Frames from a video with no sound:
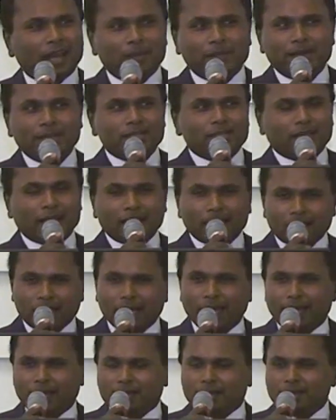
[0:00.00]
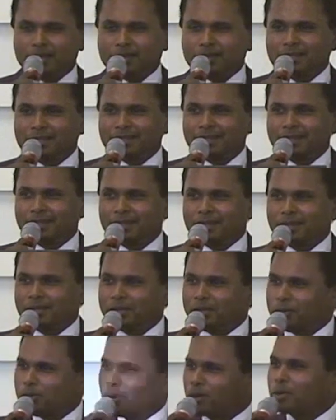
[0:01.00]
I might say clique,
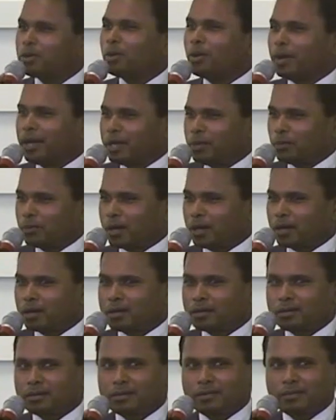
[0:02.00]
you don't go anywhere,